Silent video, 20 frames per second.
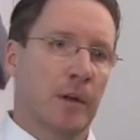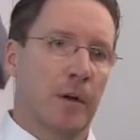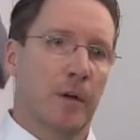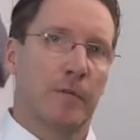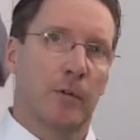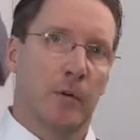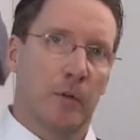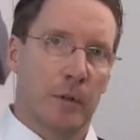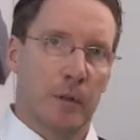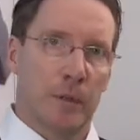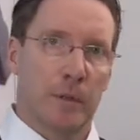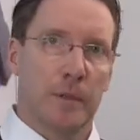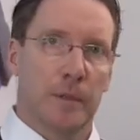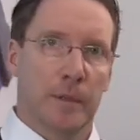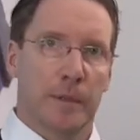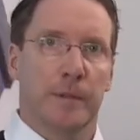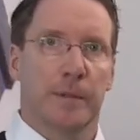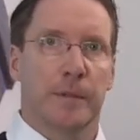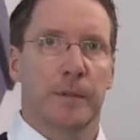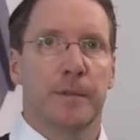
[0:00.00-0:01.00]
of all
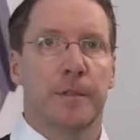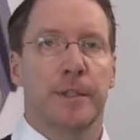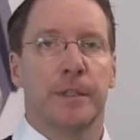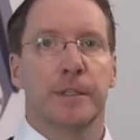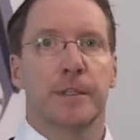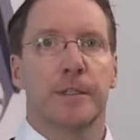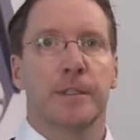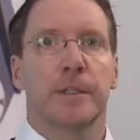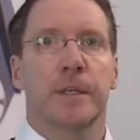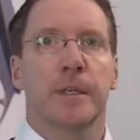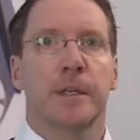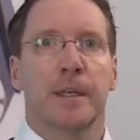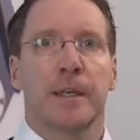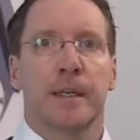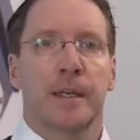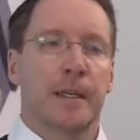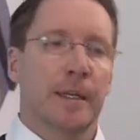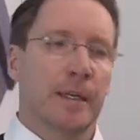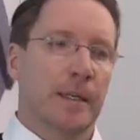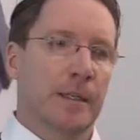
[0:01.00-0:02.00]
the things
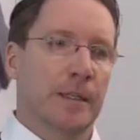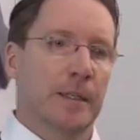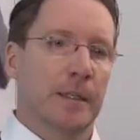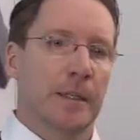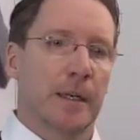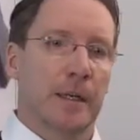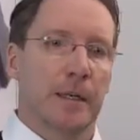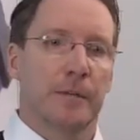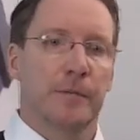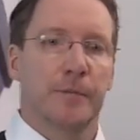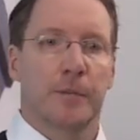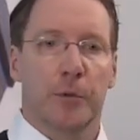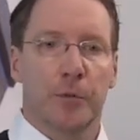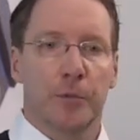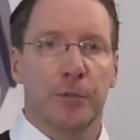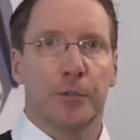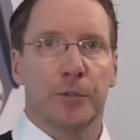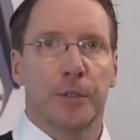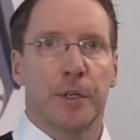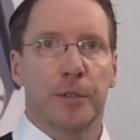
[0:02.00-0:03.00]
that I've
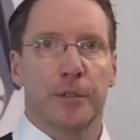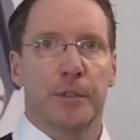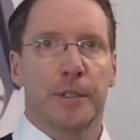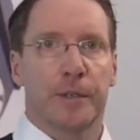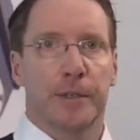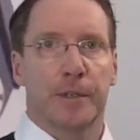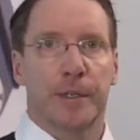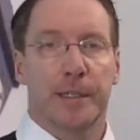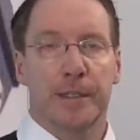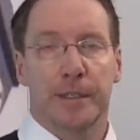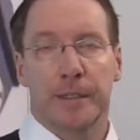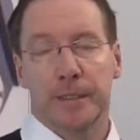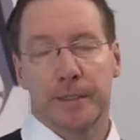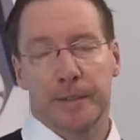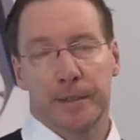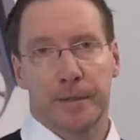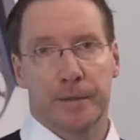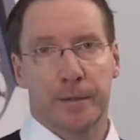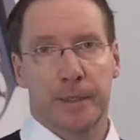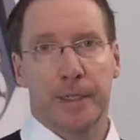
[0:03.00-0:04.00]
told you now
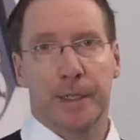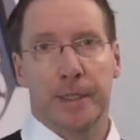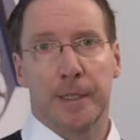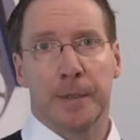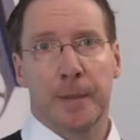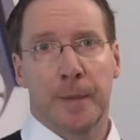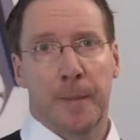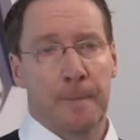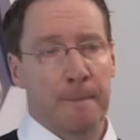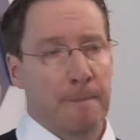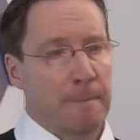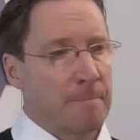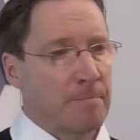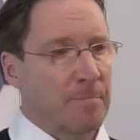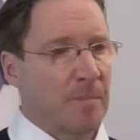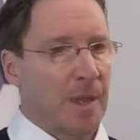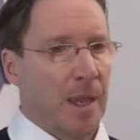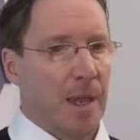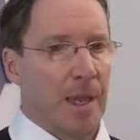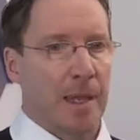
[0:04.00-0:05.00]
theoretically.
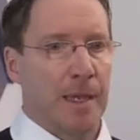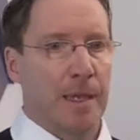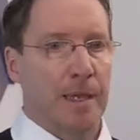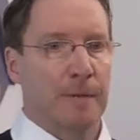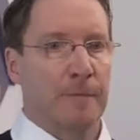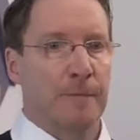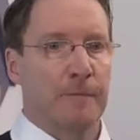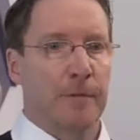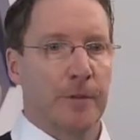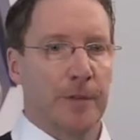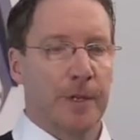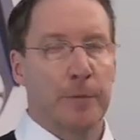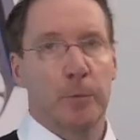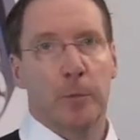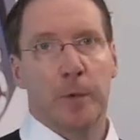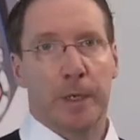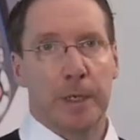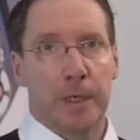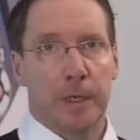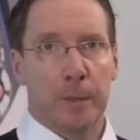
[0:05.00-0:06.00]
For that
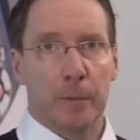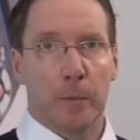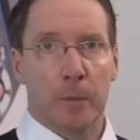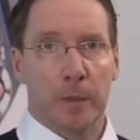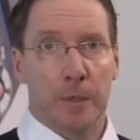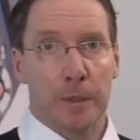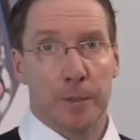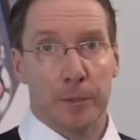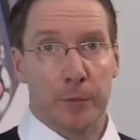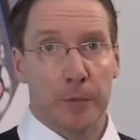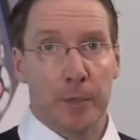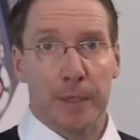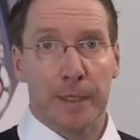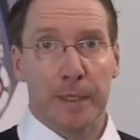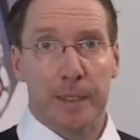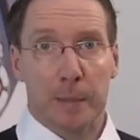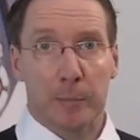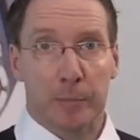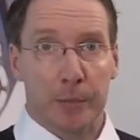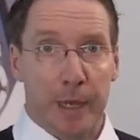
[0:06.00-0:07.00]
we will do a
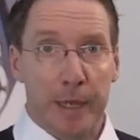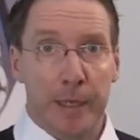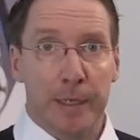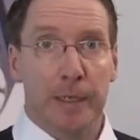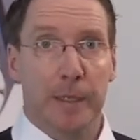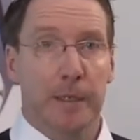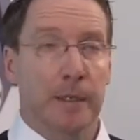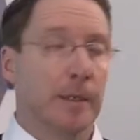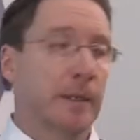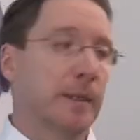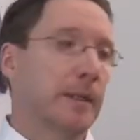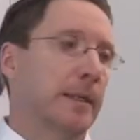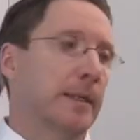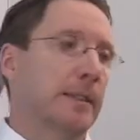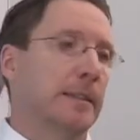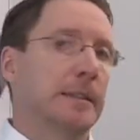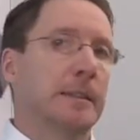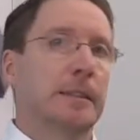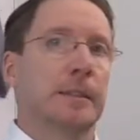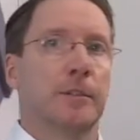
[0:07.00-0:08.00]
little break
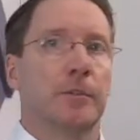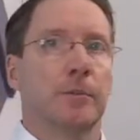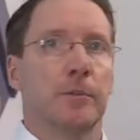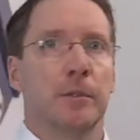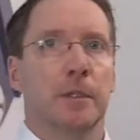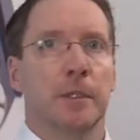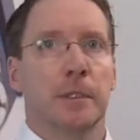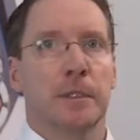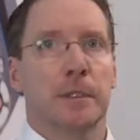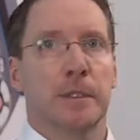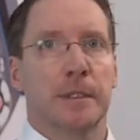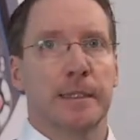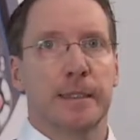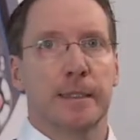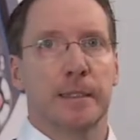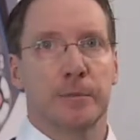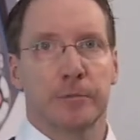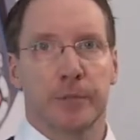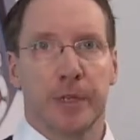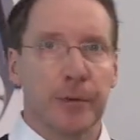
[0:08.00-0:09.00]
and do a
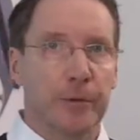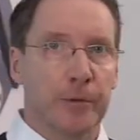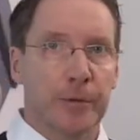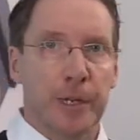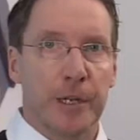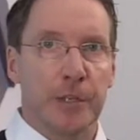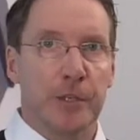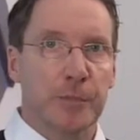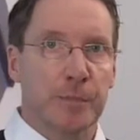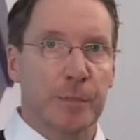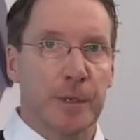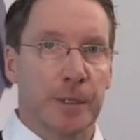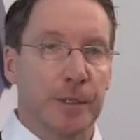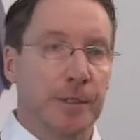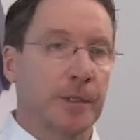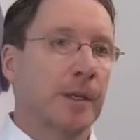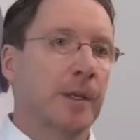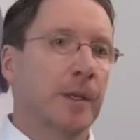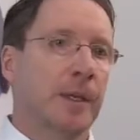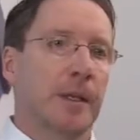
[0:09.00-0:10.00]
little
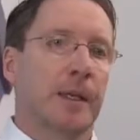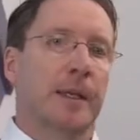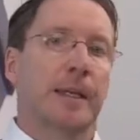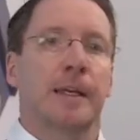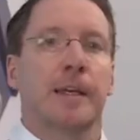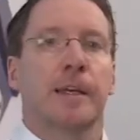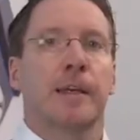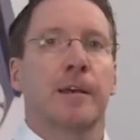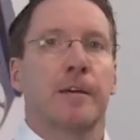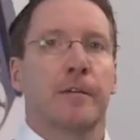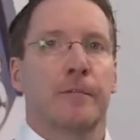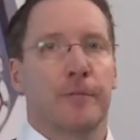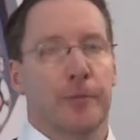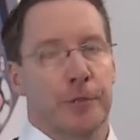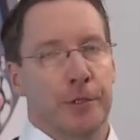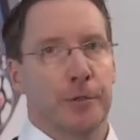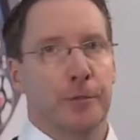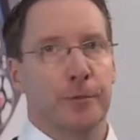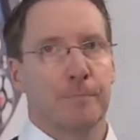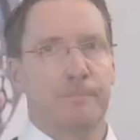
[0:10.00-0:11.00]
rearrangement for
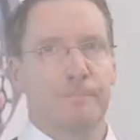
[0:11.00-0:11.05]
you.